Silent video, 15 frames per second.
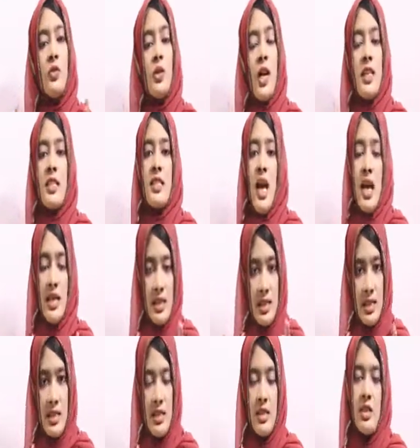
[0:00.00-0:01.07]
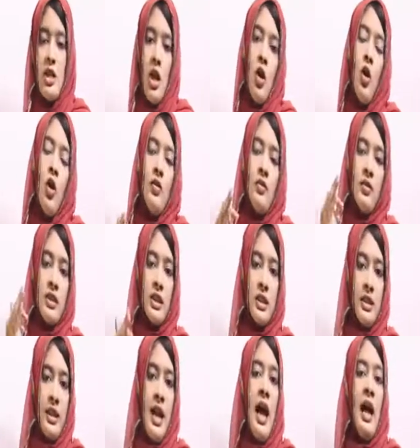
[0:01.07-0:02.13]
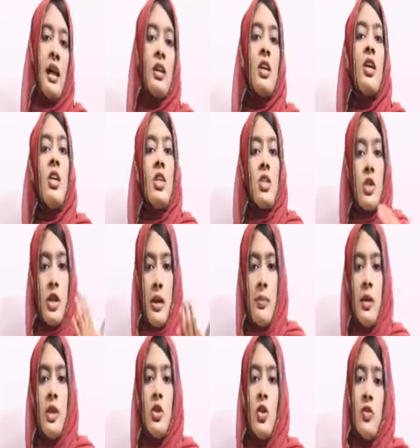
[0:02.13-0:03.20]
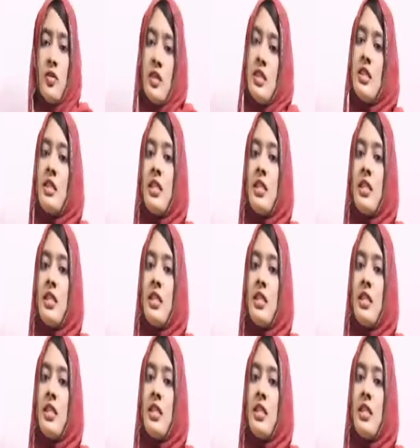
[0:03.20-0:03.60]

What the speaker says: to excise the cyst along with the tract. So remnant of this